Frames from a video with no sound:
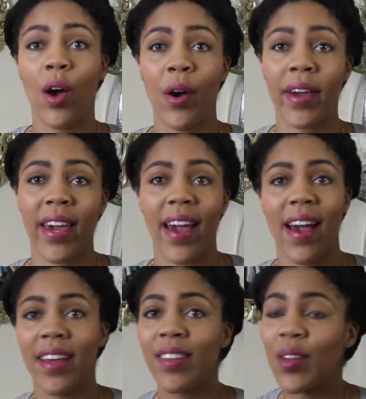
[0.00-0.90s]
Okay
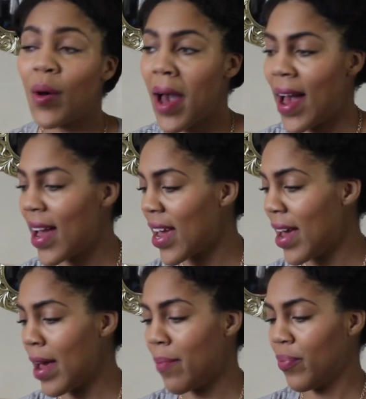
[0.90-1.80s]
guys, so I
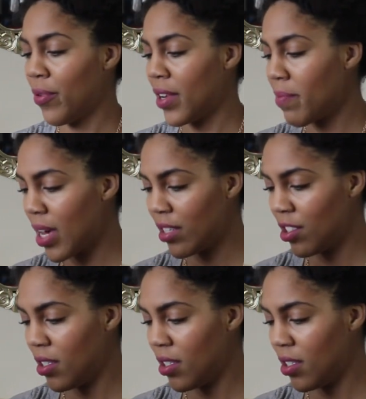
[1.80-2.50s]
am pretty much